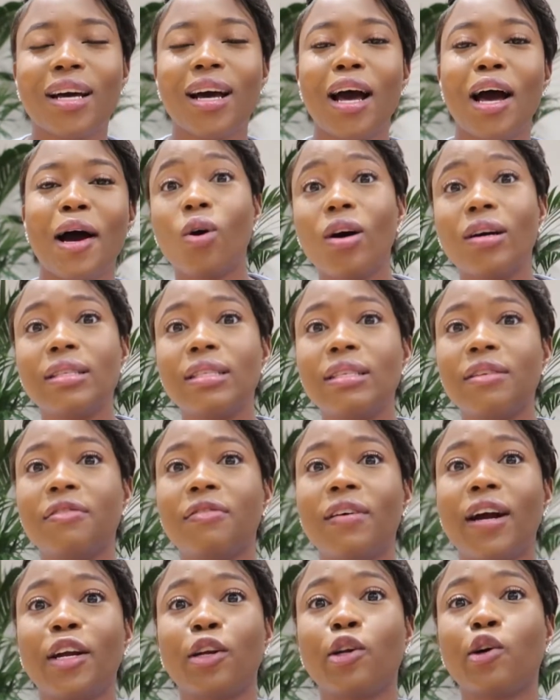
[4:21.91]
Want to
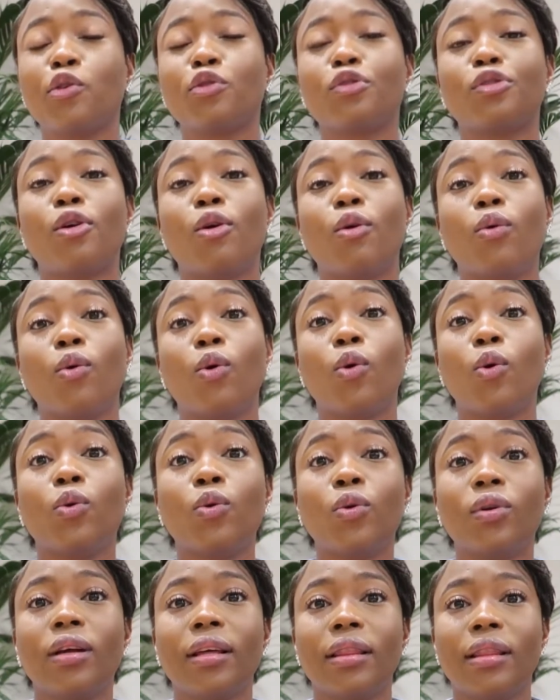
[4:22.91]
find out how
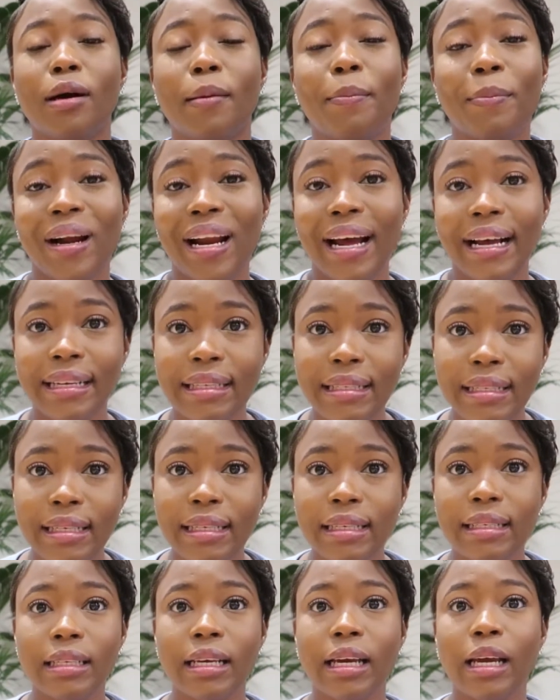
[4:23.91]
old the appliances
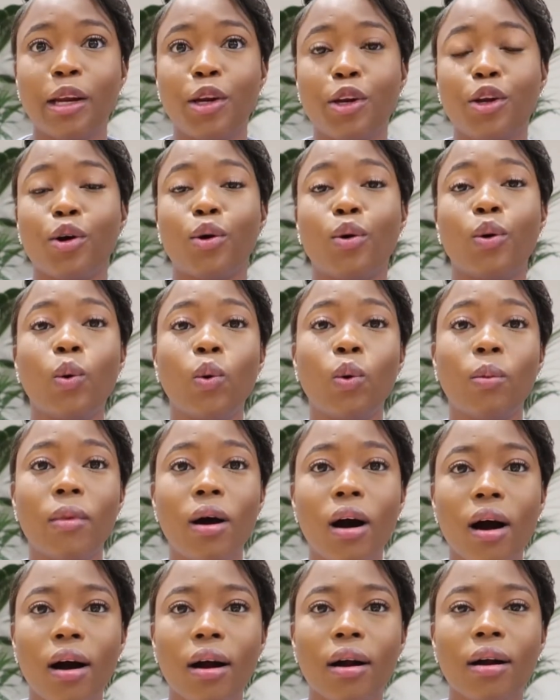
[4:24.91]
in your home
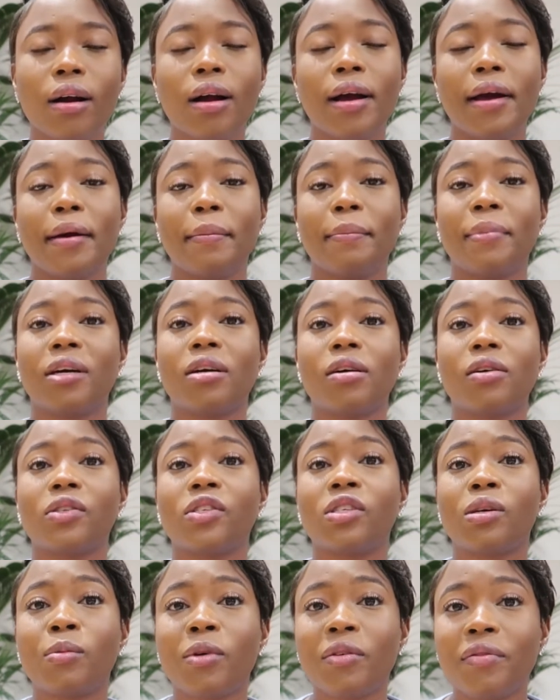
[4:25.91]
are, because
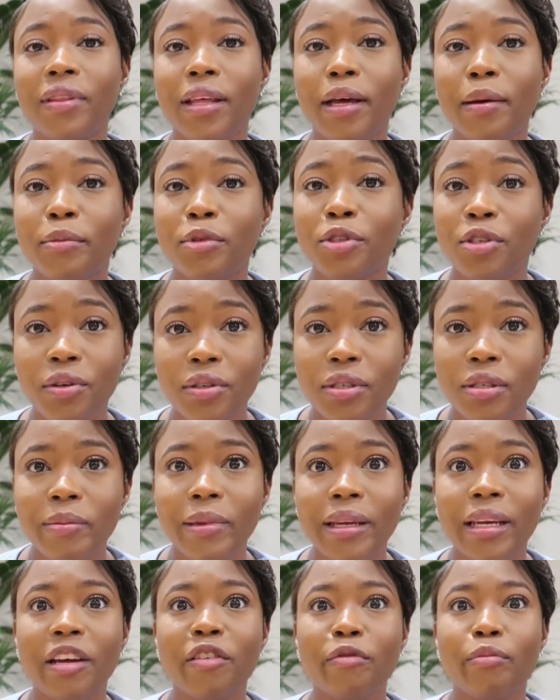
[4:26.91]
some of them, trust me,
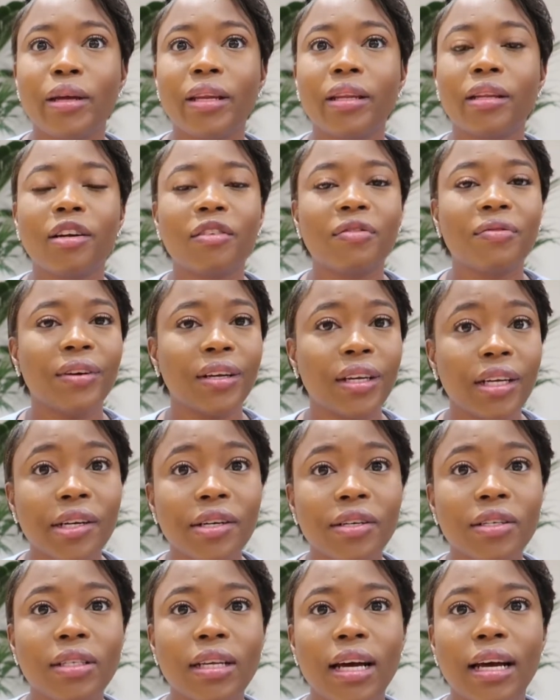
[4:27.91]
they've been there for
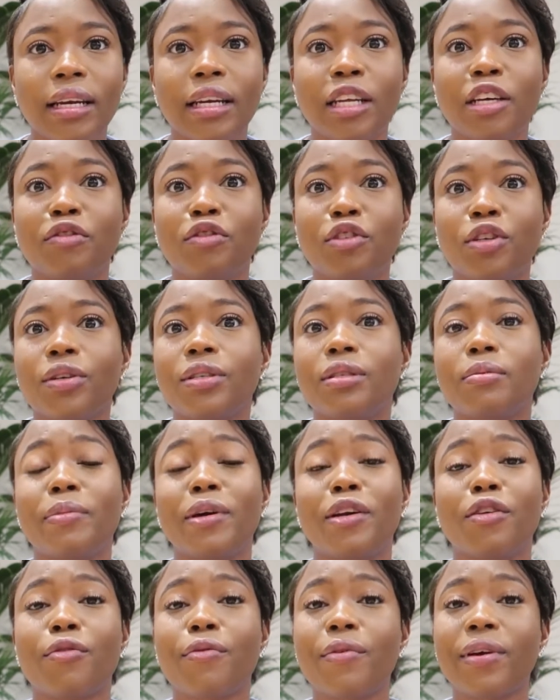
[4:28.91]
years and they've just
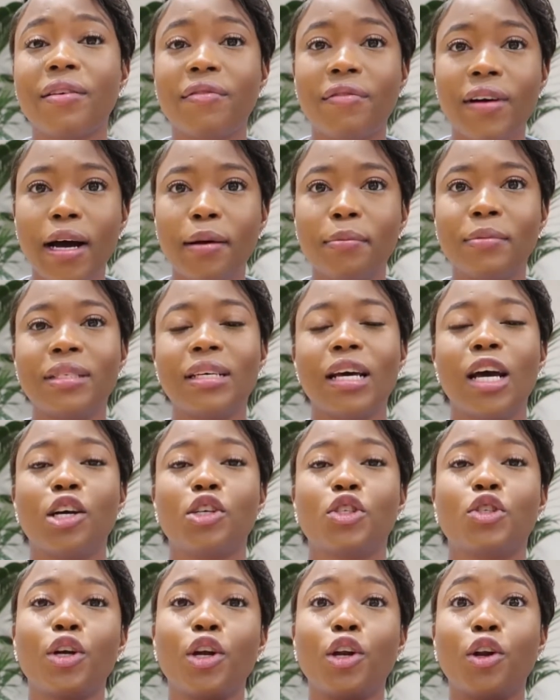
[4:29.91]
been revamped,
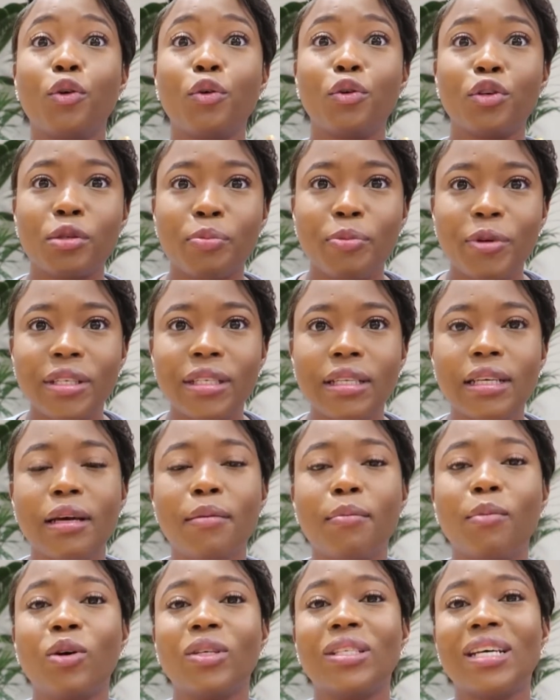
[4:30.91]
so it looks pretty,
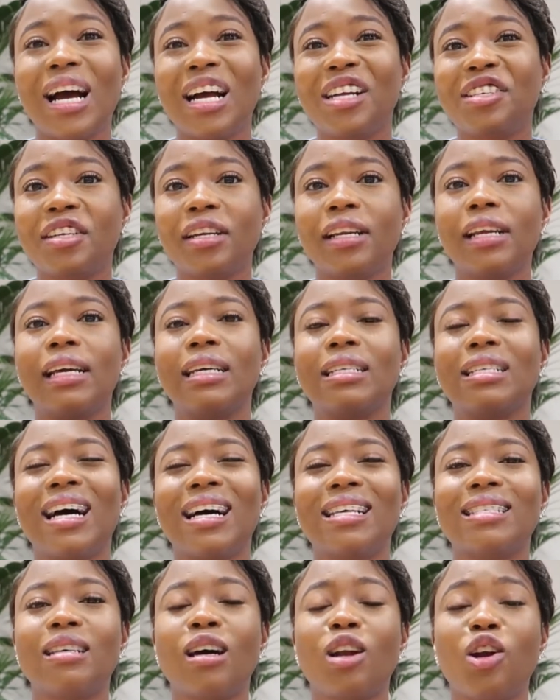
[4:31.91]
but actually it
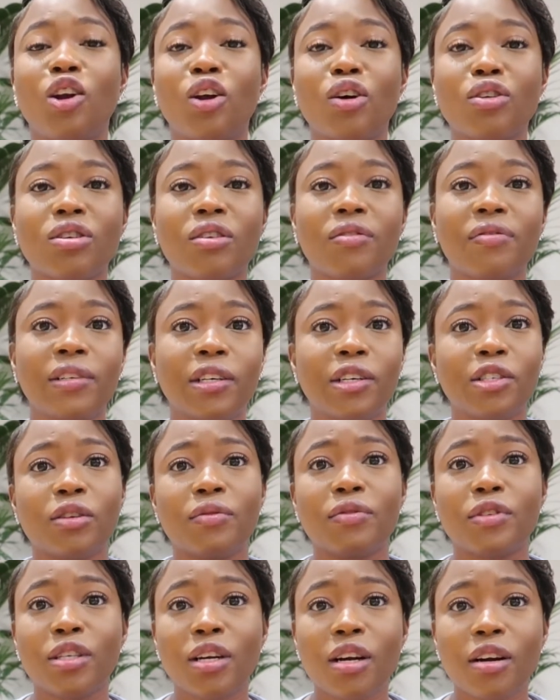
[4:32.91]
has a lot of years of
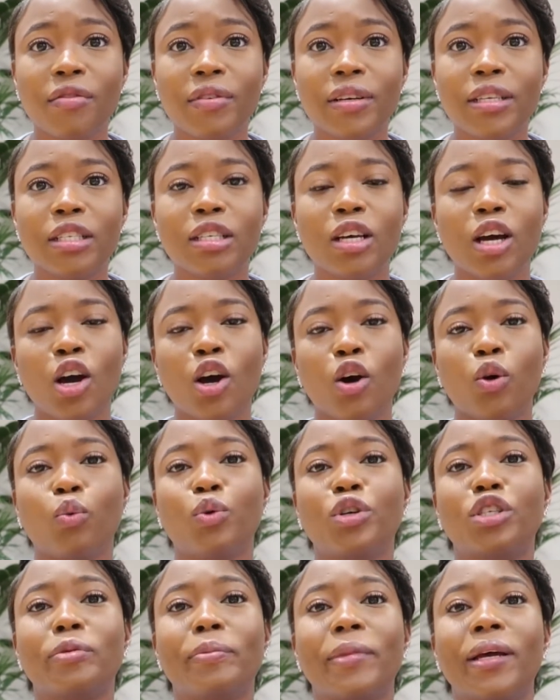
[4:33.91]
service,
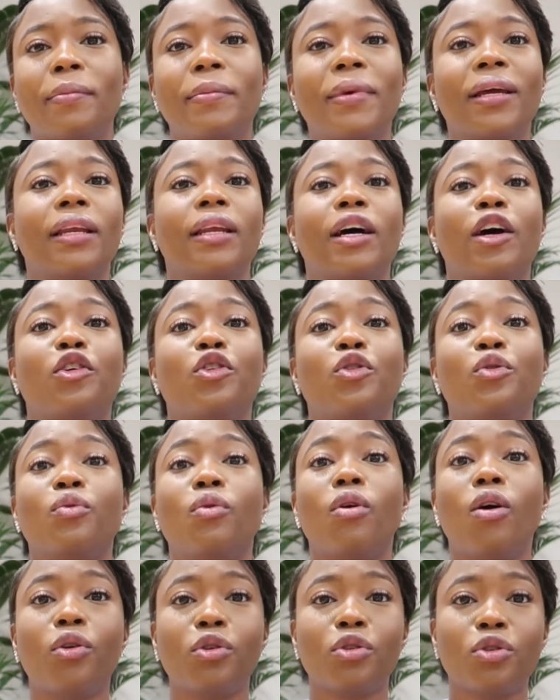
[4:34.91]
which may mean that you
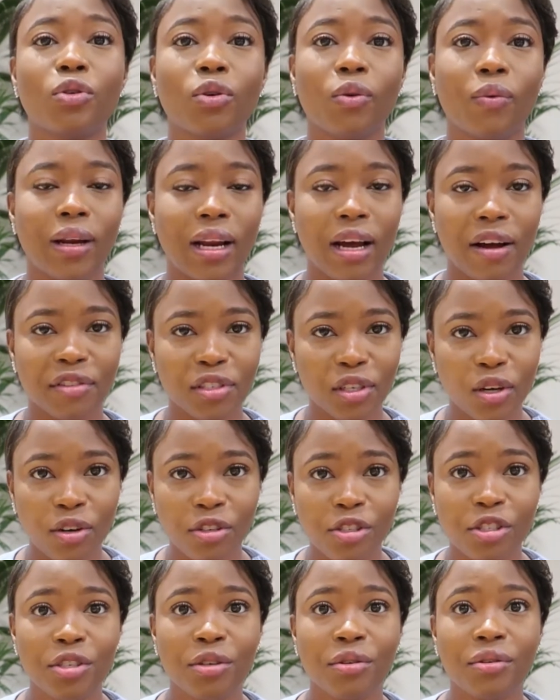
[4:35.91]
also will have to
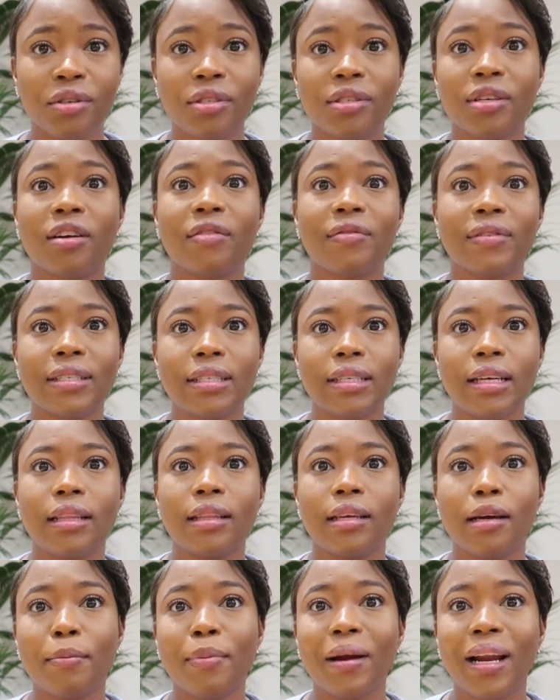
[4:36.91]
continue servicing the
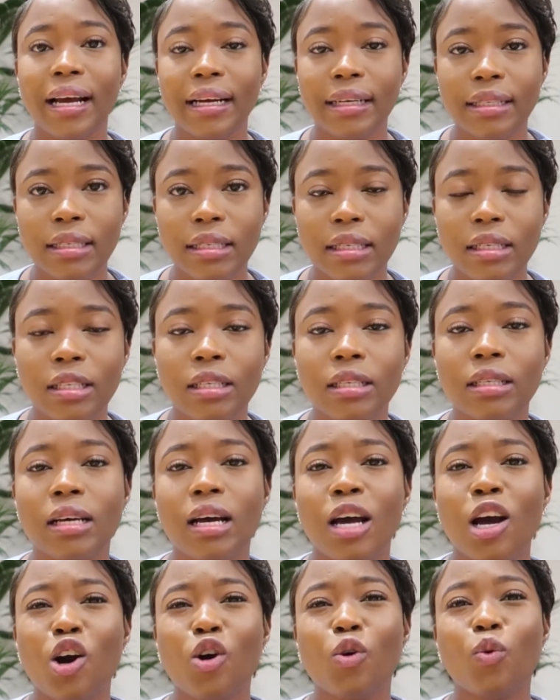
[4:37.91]
appliances,
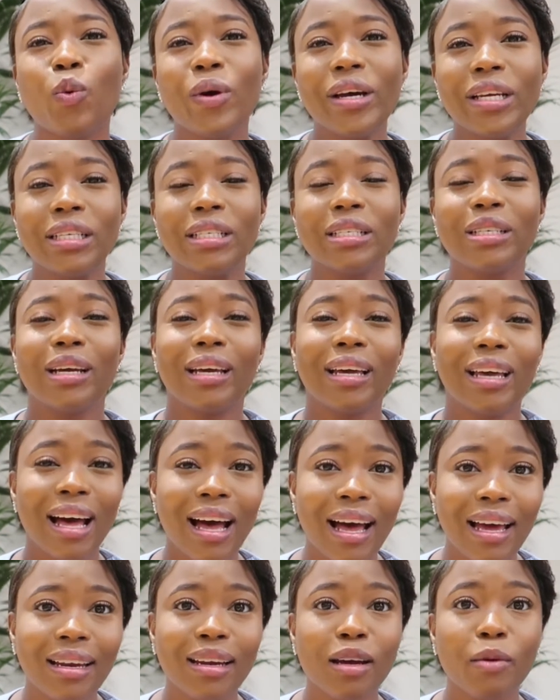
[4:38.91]
which
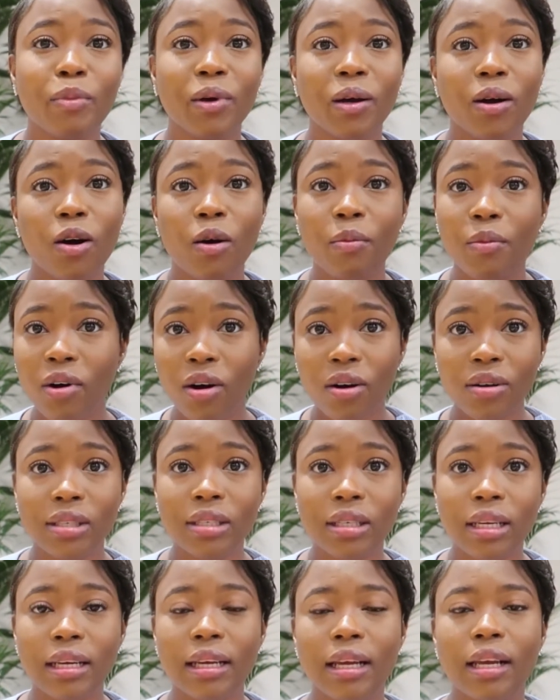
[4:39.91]
can become
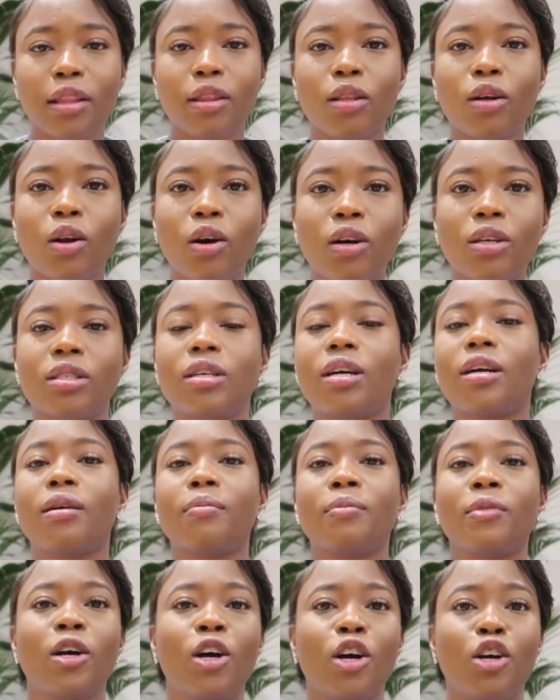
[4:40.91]
costly in the long
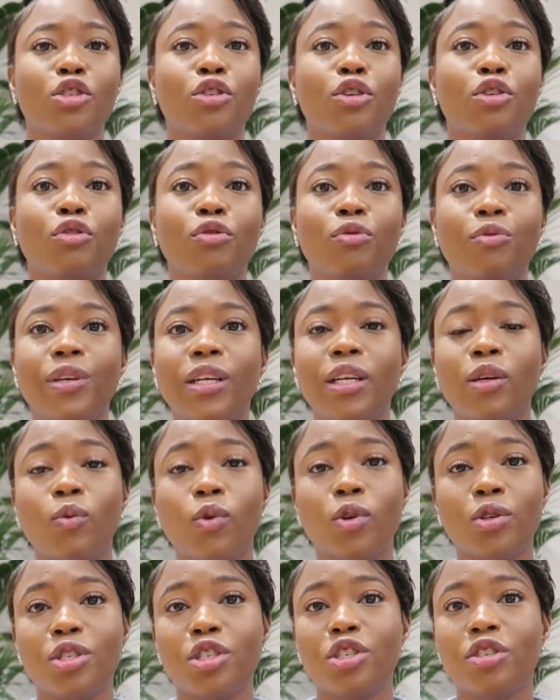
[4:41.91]
term. So you really
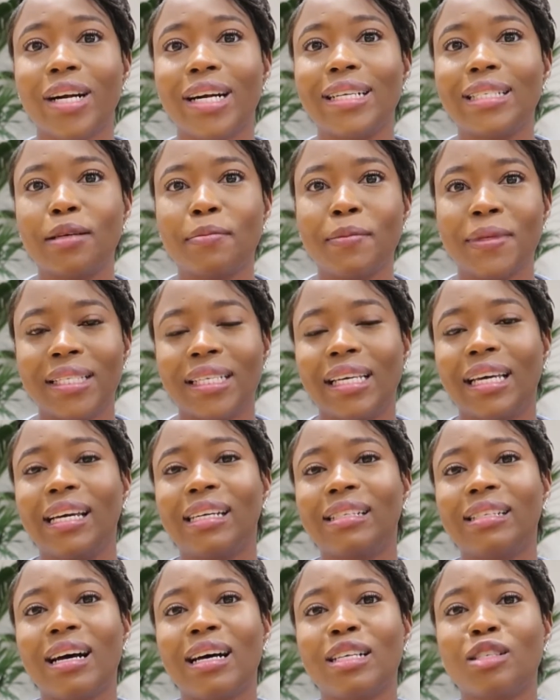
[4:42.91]
want to try to
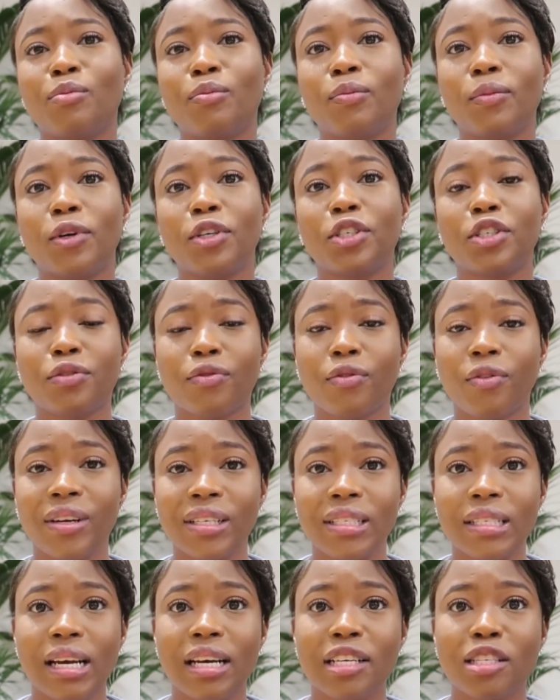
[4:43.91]
mitigate as much
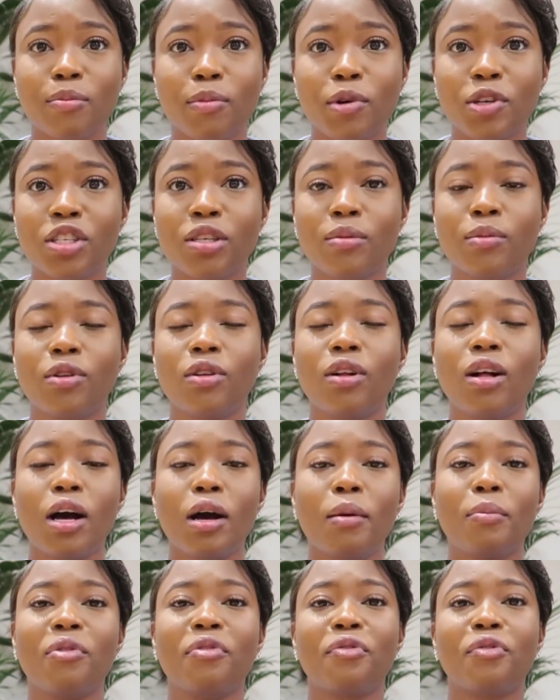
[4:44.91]
risk as possible
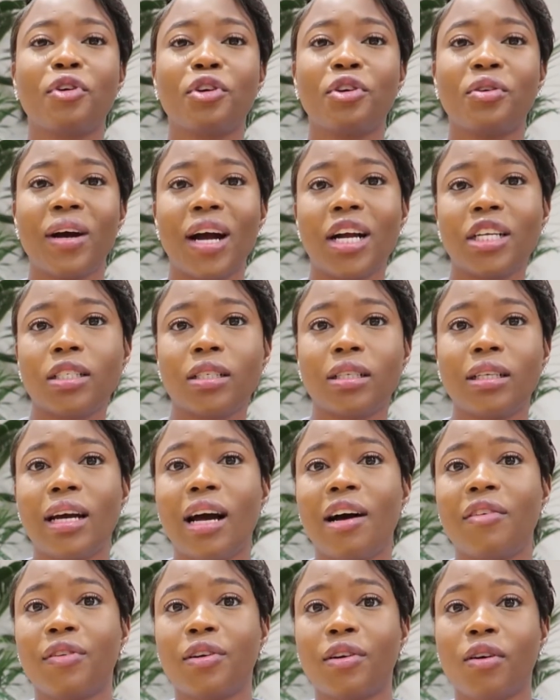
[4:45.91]
before you actually
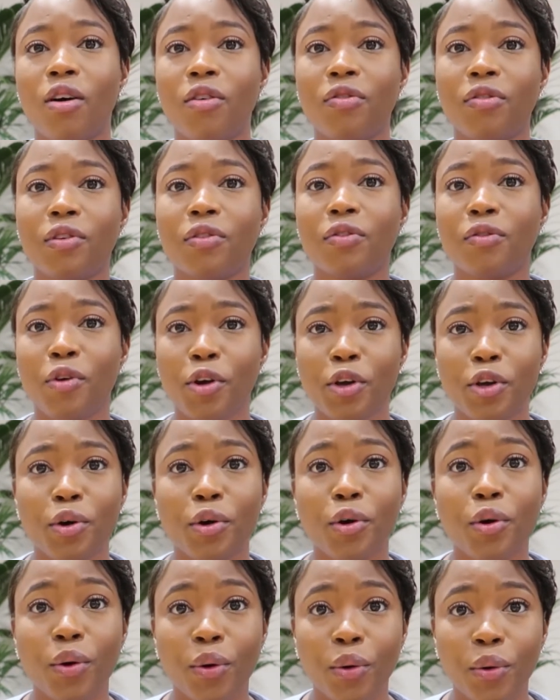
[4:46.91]
have an offer for your
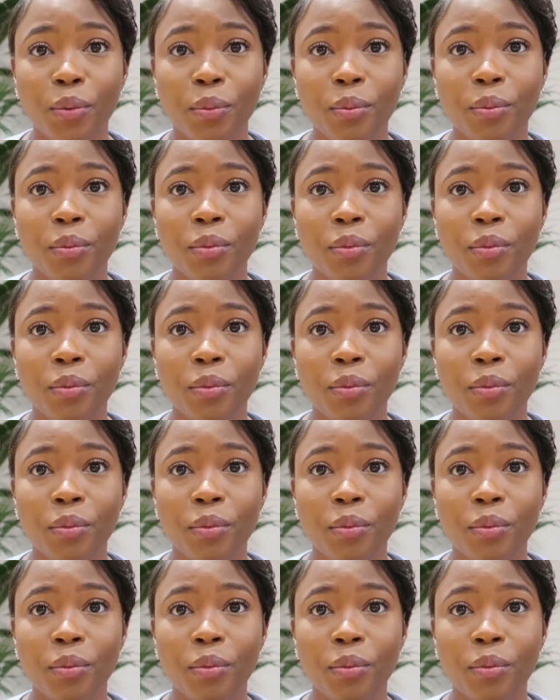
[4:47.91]
home,